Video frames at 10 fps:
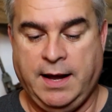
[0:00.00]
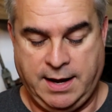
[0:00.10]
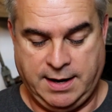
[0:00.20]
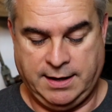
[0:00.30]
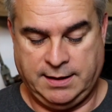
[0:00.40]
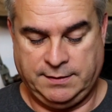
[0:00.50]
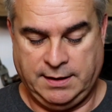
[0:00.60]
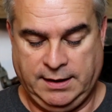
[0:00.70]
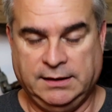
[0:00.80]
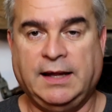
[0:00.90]

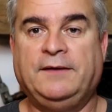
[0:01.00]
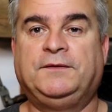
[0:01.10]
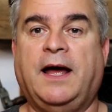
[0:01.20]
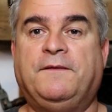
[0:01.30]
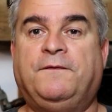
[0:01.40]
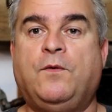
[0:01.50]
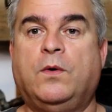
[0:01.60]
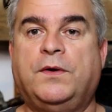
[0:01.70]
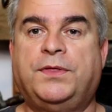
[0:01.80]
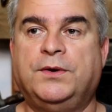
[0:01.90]
and he left at
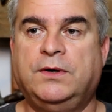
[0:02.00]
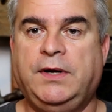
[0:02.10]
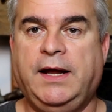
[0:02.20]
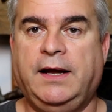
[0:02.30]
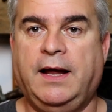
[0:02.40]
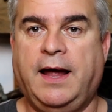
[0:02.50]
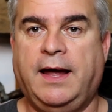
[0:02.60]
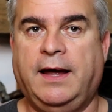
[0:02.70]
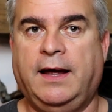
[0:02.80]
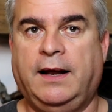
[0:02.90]
4:30,
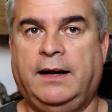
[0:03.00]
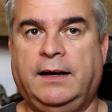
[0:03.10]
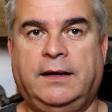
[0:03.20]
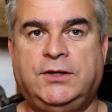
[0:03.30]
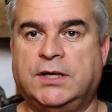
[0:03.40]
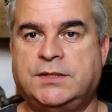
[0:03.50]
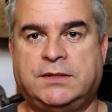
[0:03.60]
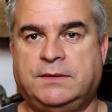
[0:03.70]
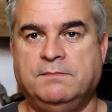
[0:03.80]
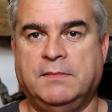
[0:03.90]
and
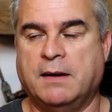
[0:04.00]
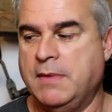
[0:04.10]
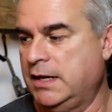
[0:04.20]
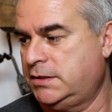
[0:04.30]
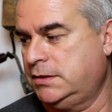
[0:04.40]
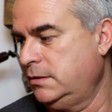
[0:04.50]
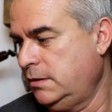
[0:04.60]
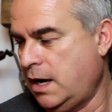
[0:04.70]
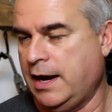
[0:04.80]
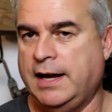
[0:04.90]
just a mess.
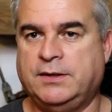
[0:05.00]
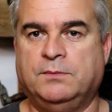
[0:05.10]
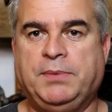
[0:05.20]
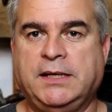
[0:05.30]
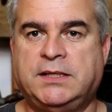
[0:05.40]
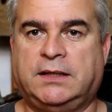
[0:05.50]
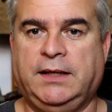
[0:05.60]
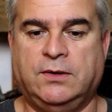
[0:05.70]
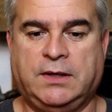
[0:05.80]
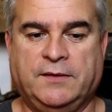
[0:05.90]
I had to basically hook